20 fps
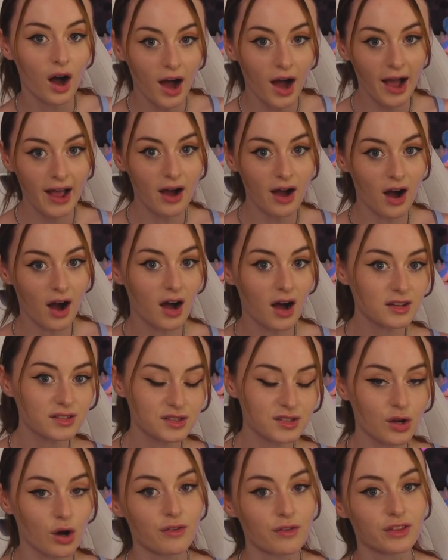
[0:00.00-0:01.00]
I
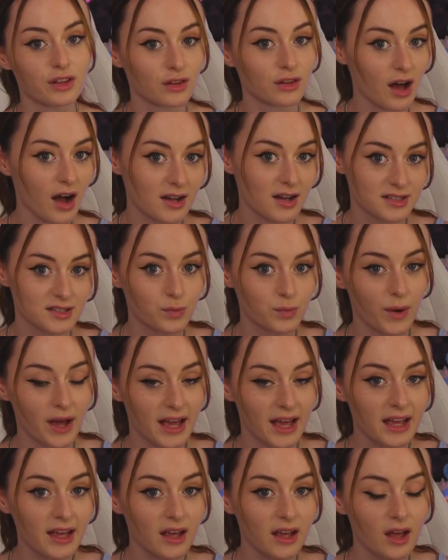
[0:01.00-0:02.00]
asked over the last
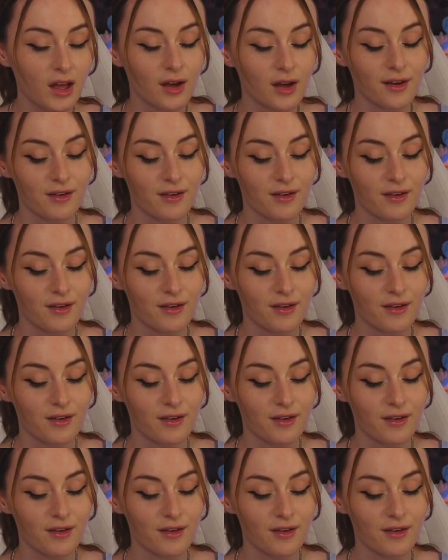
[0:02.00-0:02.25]
week